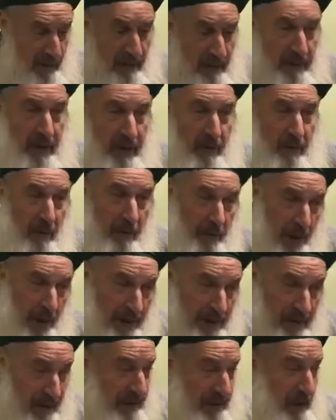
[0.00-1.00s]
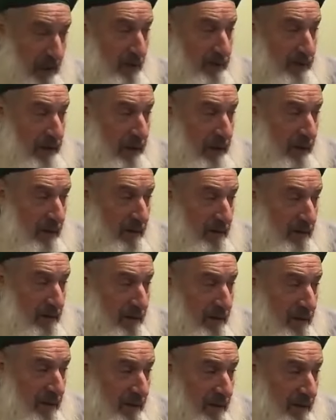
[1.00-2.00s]
They were present. They were there
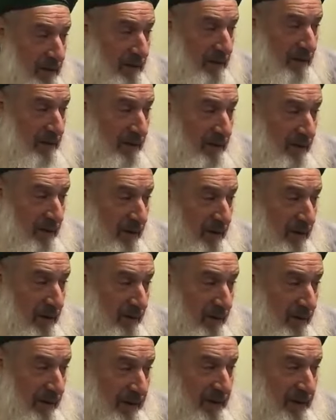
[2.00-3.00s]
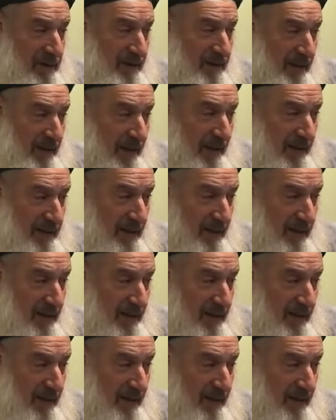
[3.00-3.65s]
witnessing it.